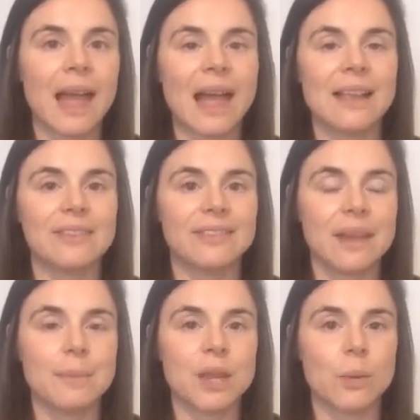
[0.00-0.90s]
and
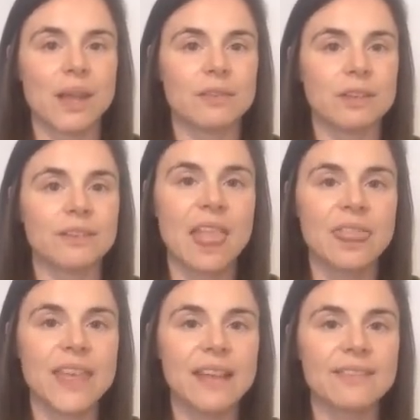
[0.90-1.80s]
semiquavers.
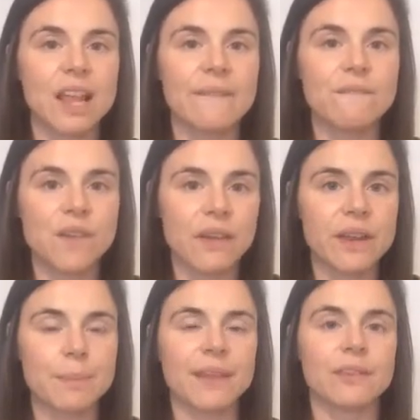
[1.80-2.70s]
These are the
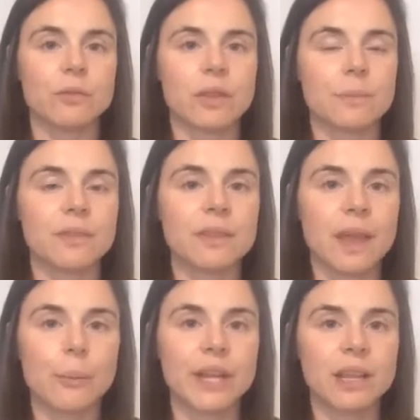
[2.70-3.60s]
very basic rhythms
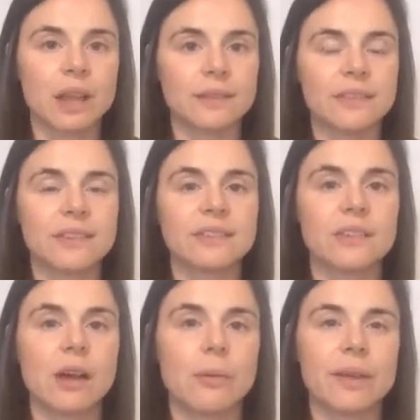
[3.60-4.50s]
that we learn to
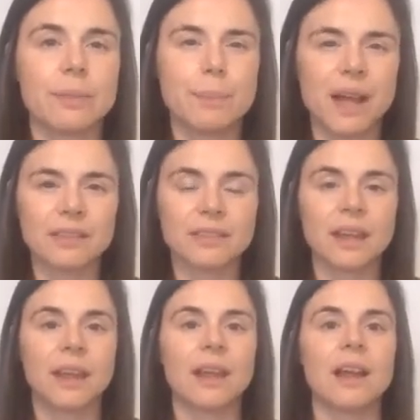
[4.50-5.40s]
start with, but
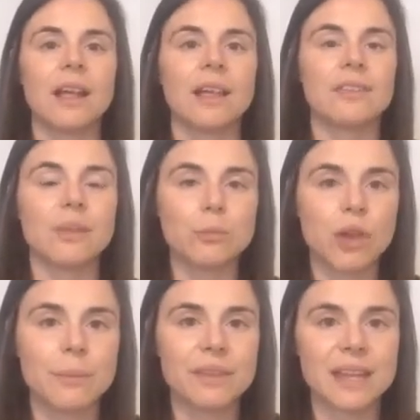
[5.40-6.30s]

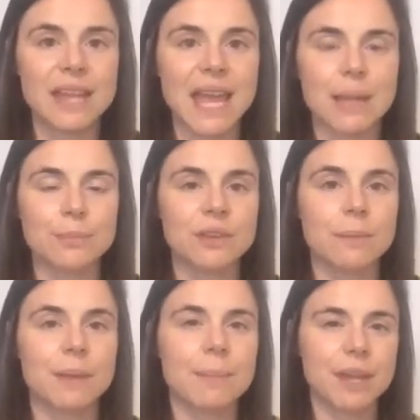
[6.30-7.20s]
sometimes their names
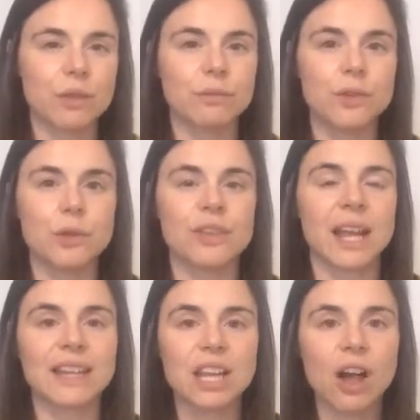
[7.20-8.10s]
can be a bit
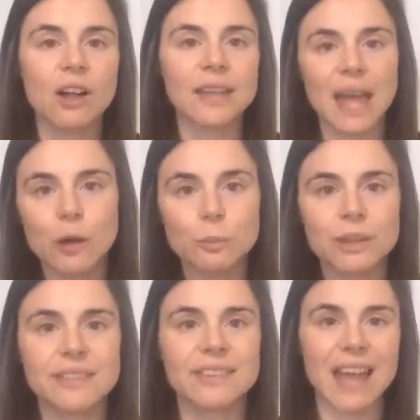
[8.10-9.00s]
confusing and it can't
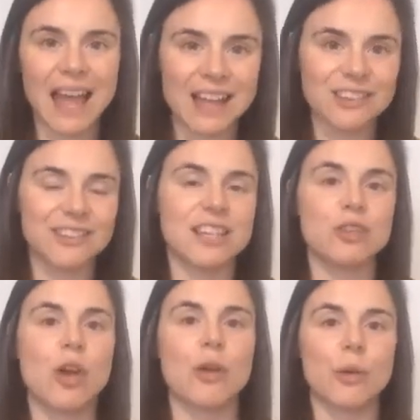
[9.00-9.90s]
help us to actually
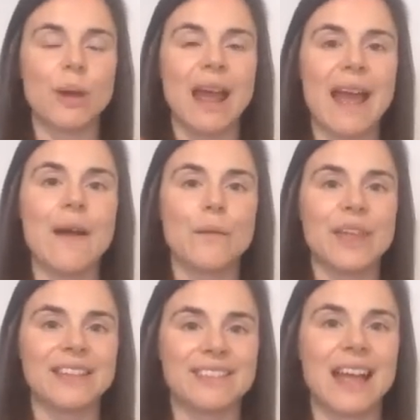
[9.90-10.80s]
know how
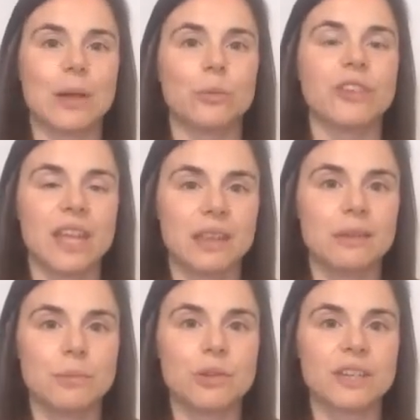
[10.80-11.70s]
they sound in
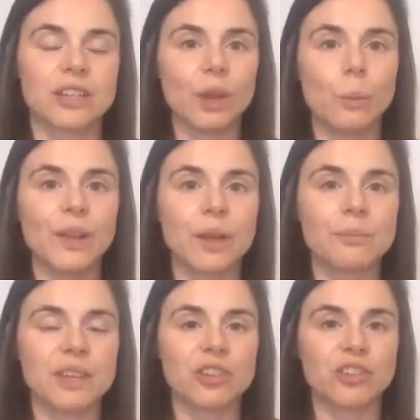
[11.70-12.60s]
the music. When I'm
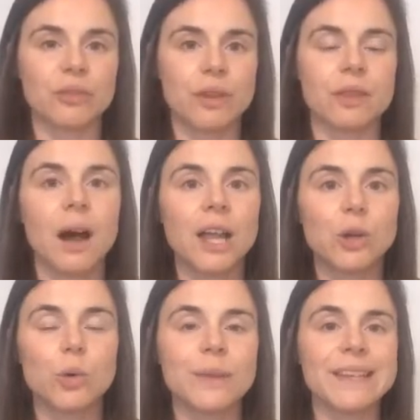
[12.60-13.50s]
teaching rhythm, I
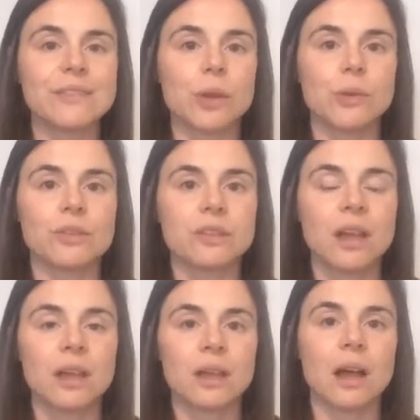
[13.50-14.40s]
call these notes
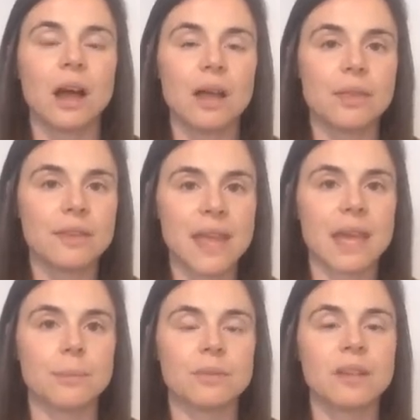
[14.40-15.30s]
other
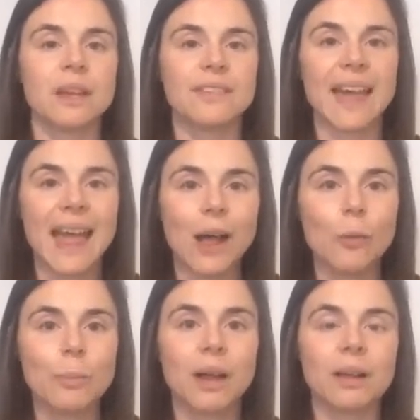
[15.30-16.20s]
names to
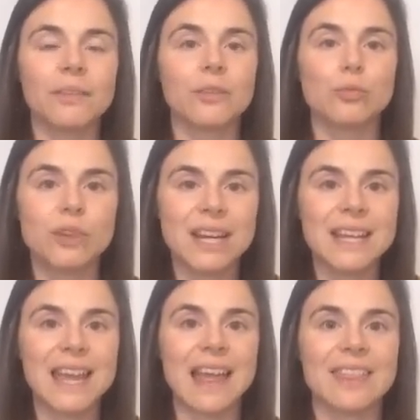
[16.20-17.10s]
help us
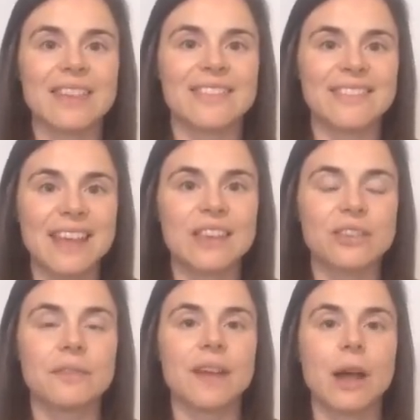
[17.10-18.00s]
really get the
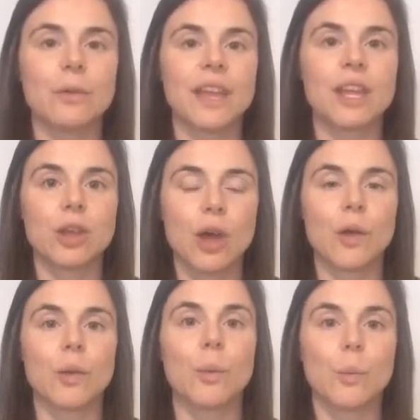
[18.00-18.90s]
sense of how they
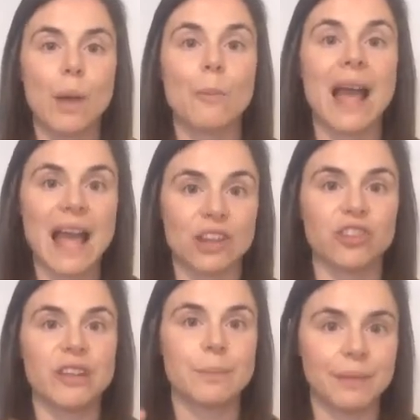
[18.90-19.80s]
go when we're
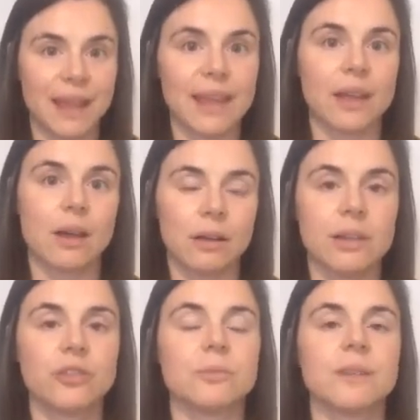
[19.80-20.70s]
actually playing our
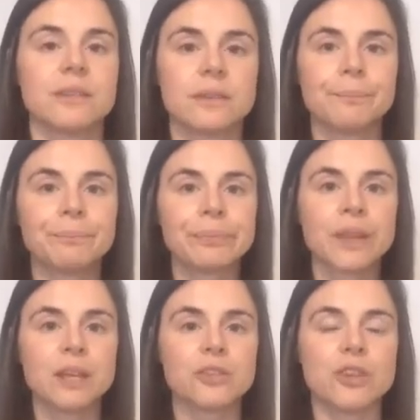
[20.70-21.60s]
instruments.
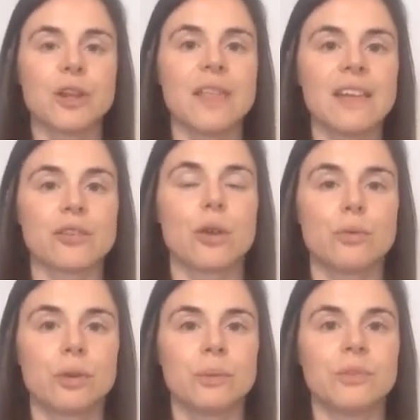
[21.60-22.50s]
So let's go
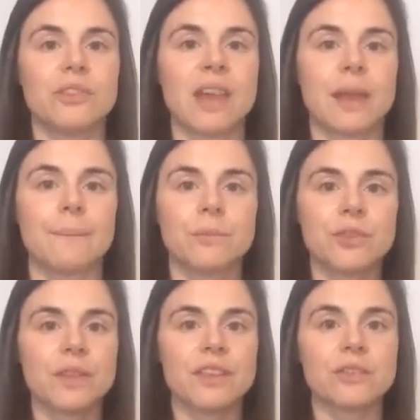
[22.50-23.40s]
through them today.
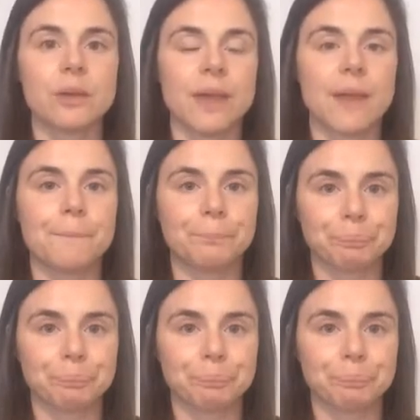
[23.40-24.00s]
So this note here